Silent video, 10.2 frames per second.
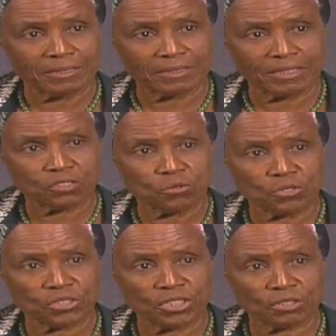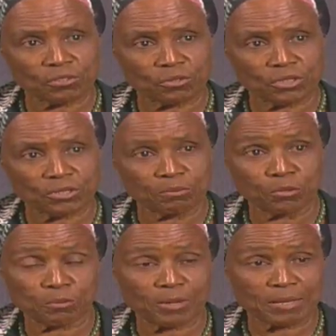that you will see across the
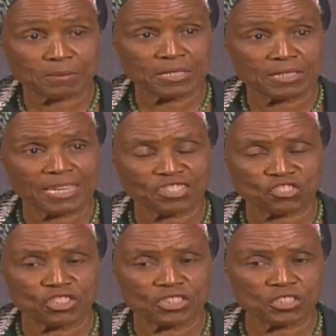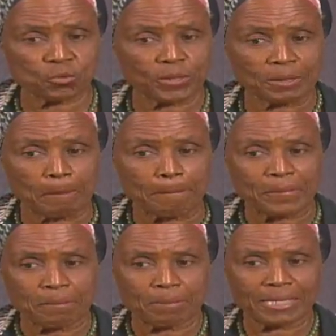board, perhaps internationally as well.
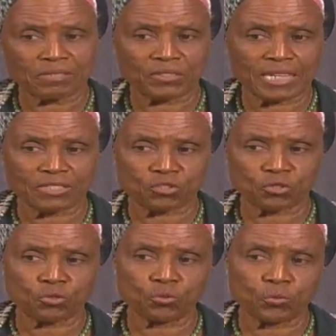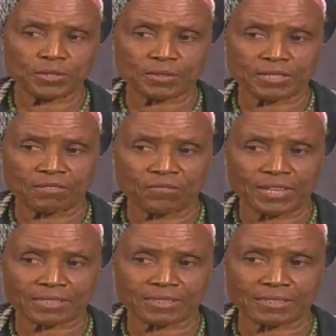Part of it has to do with the
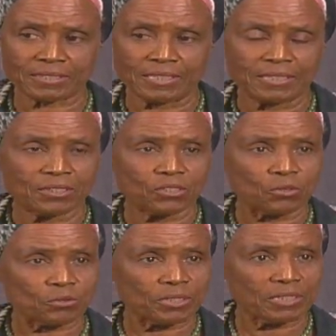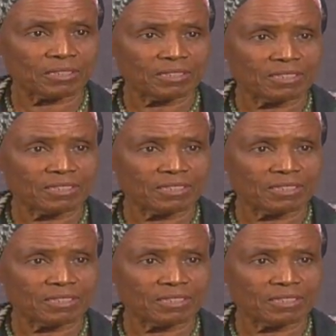fact that, you know, the